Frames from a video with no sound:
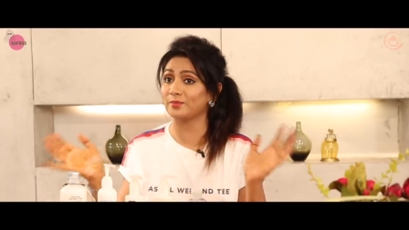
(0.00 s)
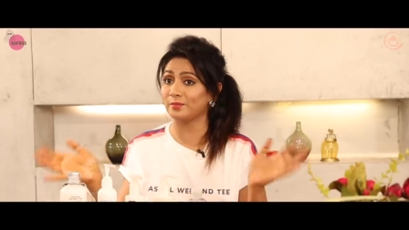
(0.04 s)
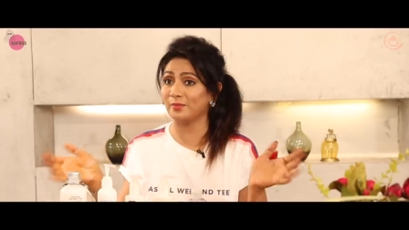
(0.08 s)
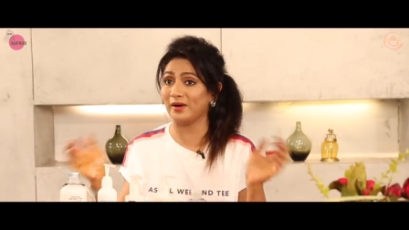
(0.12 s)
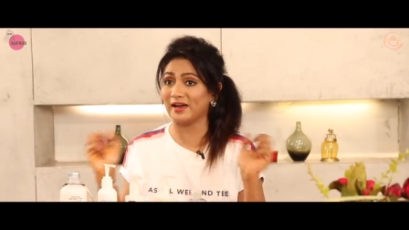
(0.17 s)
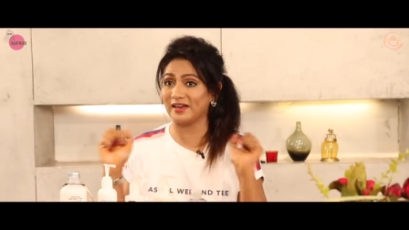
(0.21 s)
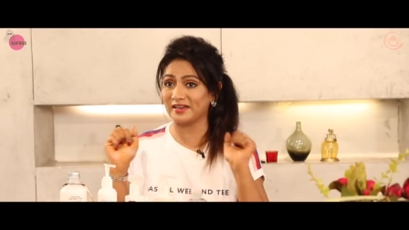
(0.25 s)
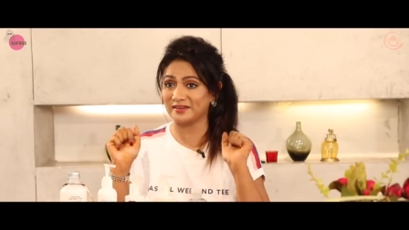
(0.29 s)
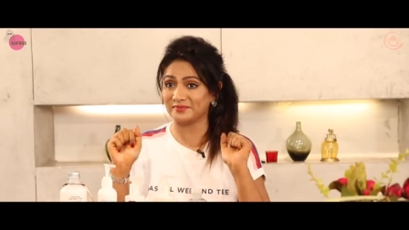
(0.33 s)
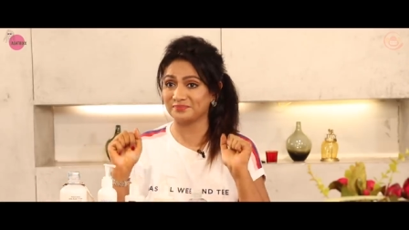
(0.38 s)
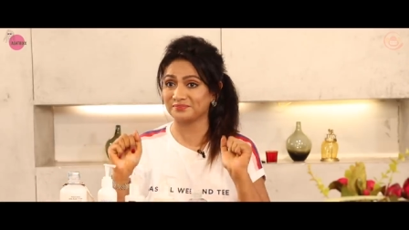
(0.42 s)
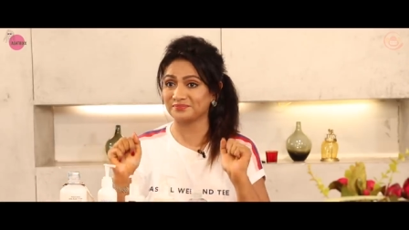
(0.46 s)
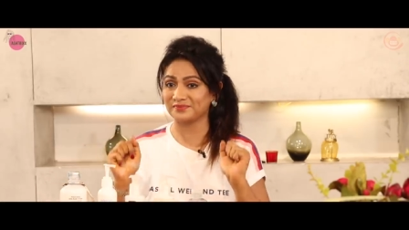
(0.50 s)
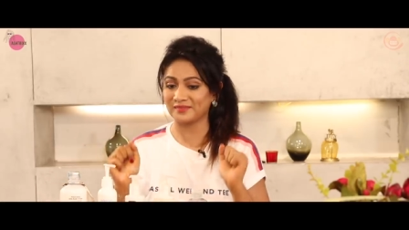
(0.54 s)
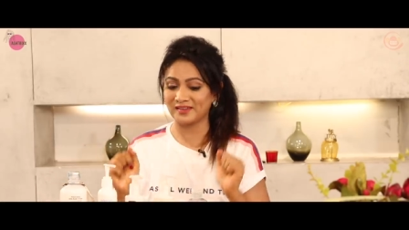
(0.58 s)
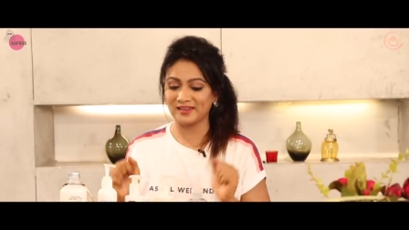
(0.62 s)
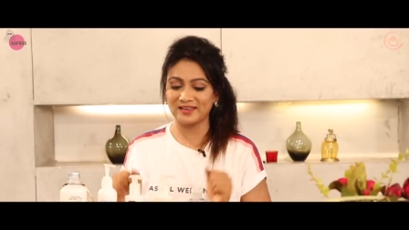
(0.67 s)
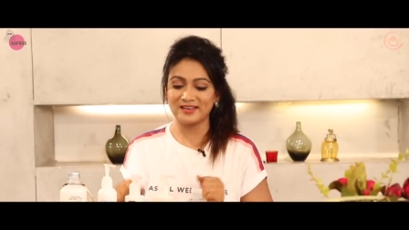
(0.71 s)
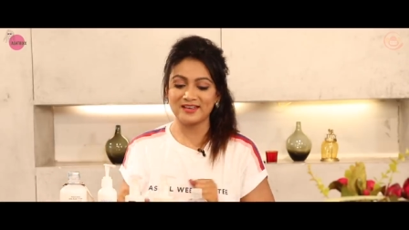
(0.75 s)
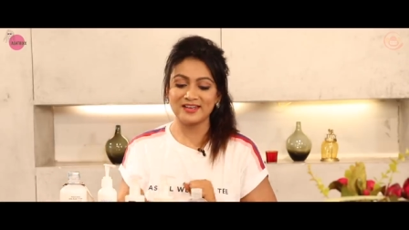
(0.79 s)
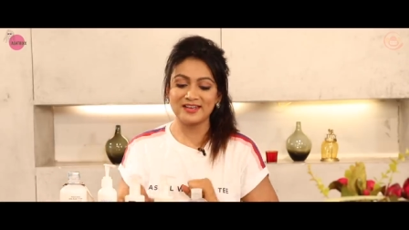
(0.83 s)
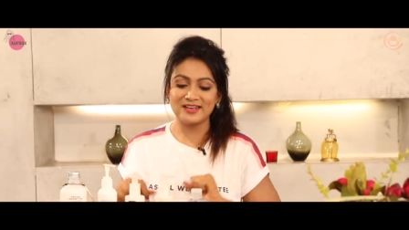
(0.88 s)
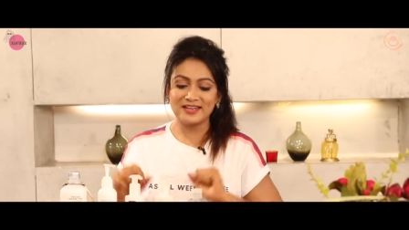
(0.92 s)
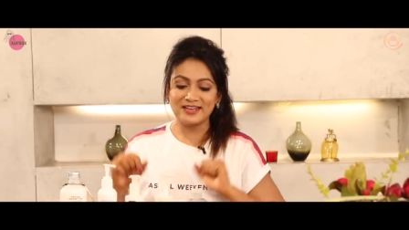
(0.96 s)
and buy.
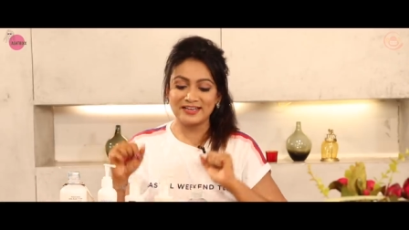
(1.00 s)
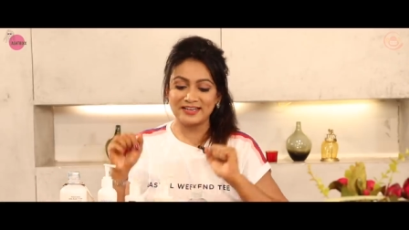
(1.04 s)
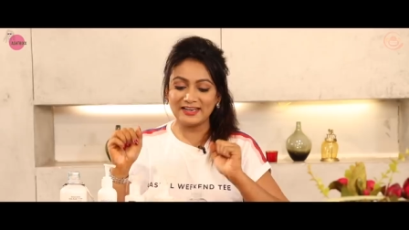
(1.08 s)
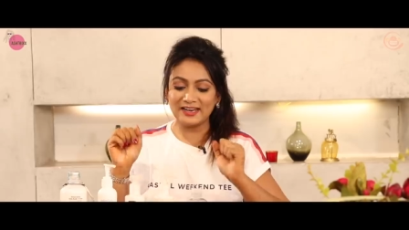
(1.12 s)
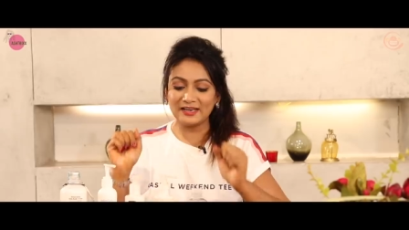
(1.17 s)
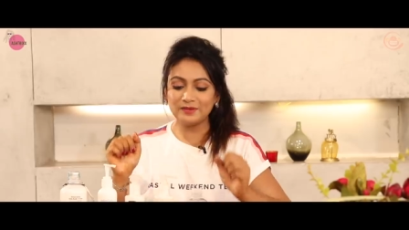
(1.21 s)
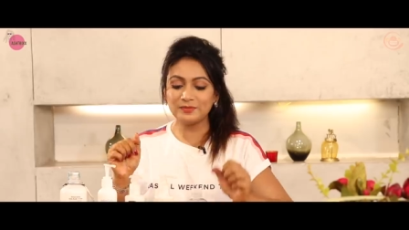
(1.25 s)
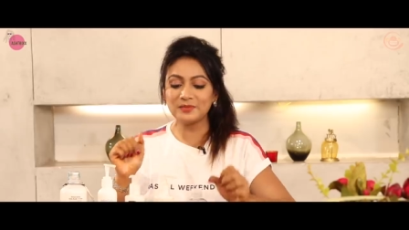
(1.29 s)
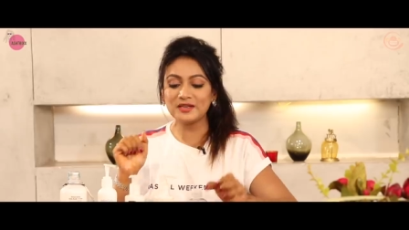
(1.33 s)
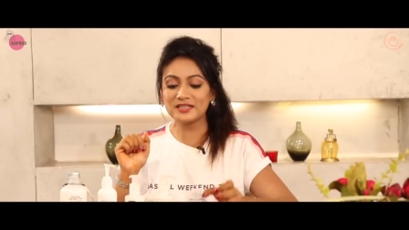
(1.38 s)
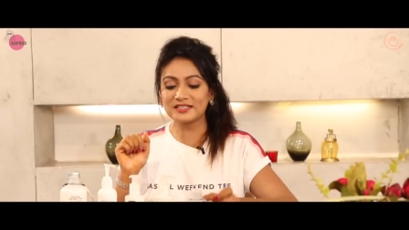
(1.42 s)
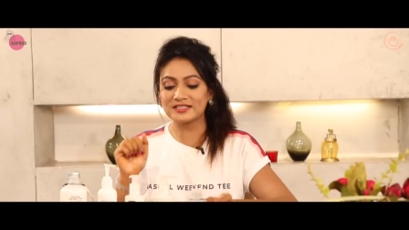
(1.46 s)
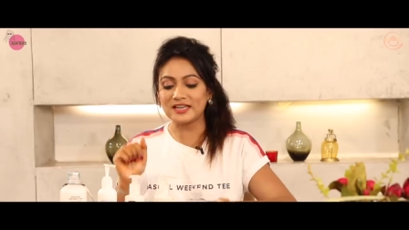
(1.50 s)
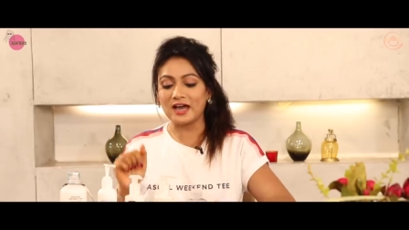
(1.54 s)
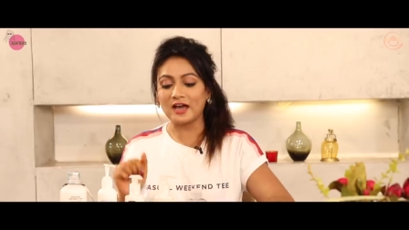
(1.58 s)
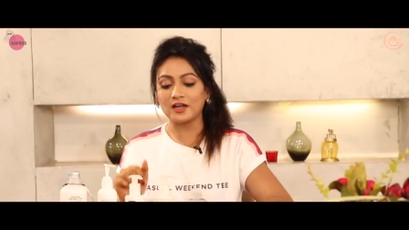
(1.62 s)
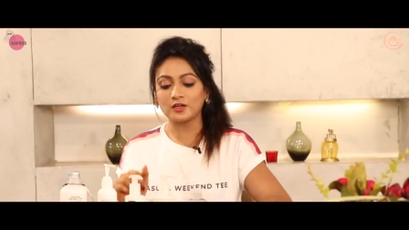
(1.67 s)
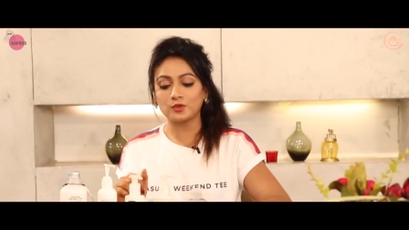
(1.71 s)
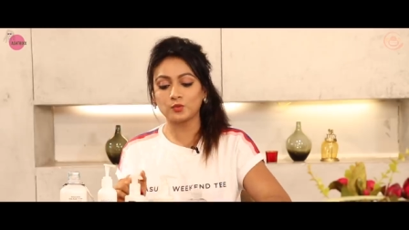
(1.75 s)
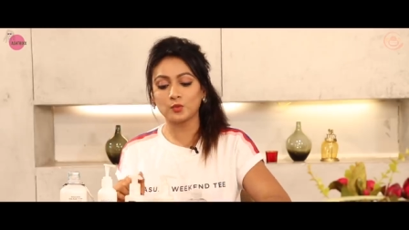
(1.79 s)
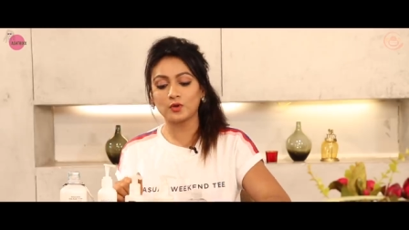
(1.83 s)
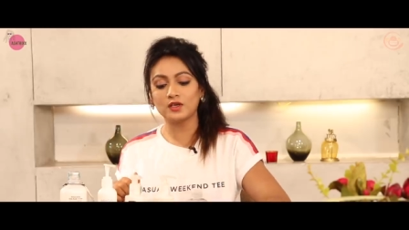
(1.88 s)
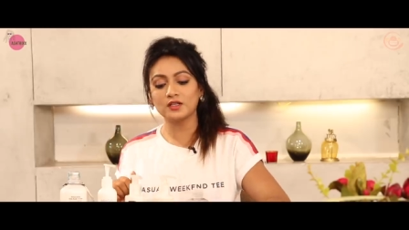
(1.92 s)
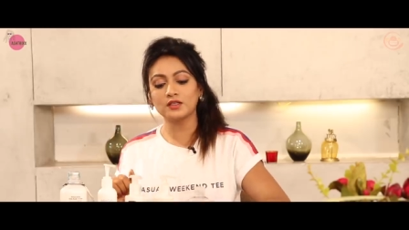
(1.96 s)
Let me
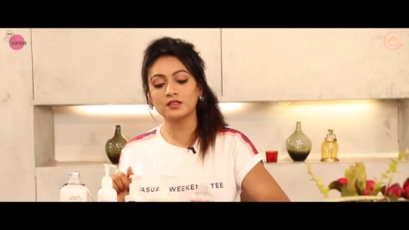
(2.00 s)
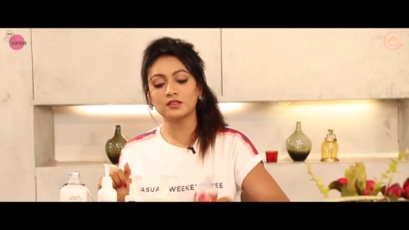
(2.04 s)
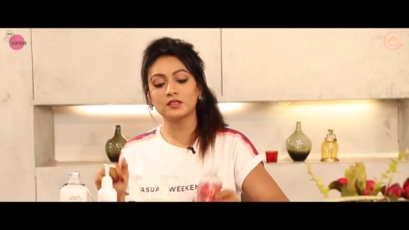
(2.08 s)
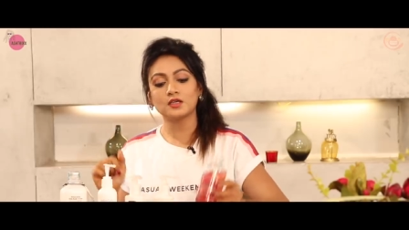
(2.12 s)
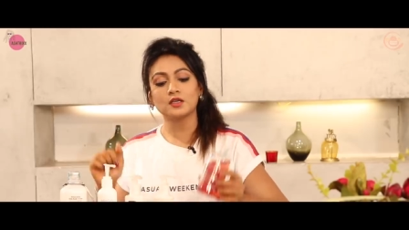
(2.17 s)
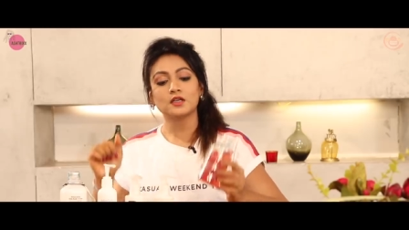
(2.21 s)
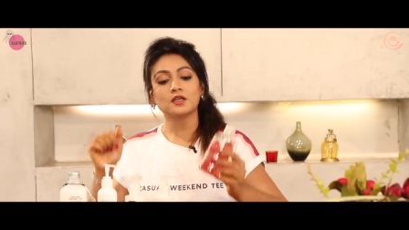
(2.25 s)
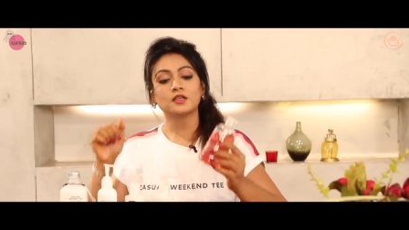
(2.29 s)
start with